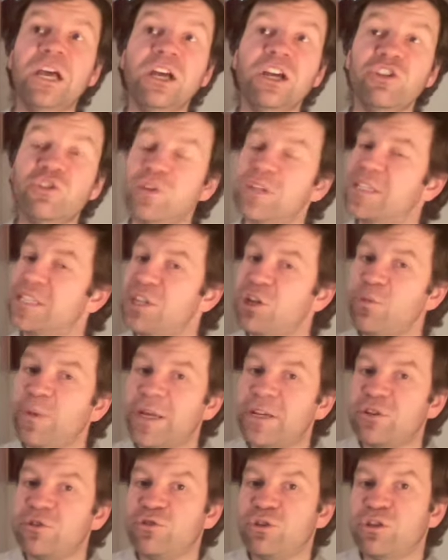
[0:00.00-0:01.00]
So it's still made
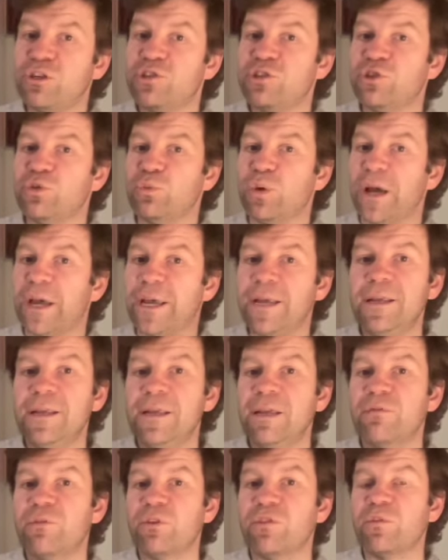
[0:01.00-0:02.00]
in a traditional way,
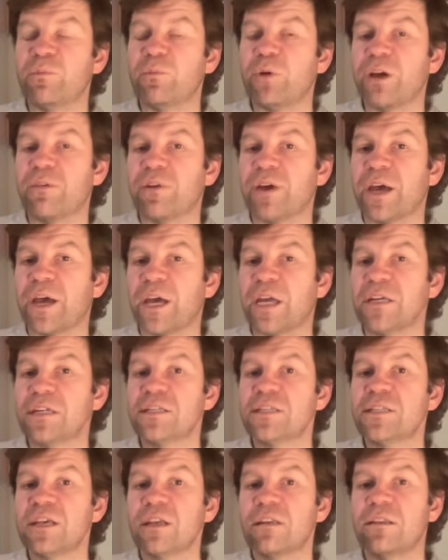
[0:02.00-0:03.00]
even though it's in private
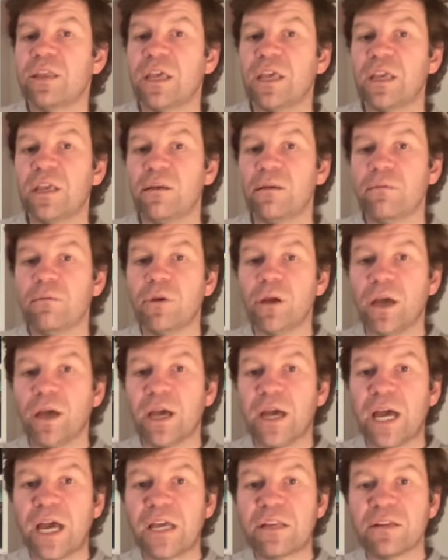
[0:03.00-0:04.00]
hands. They
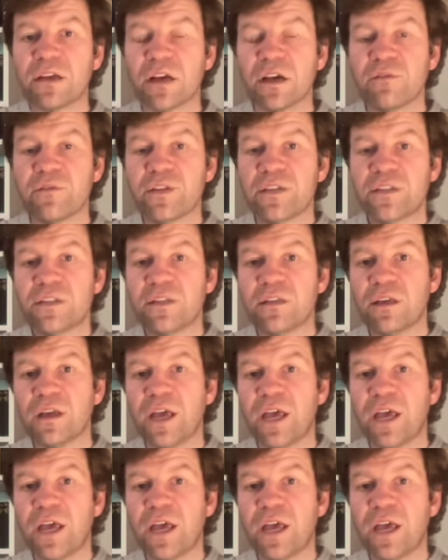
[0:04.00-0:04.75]
hand harvest.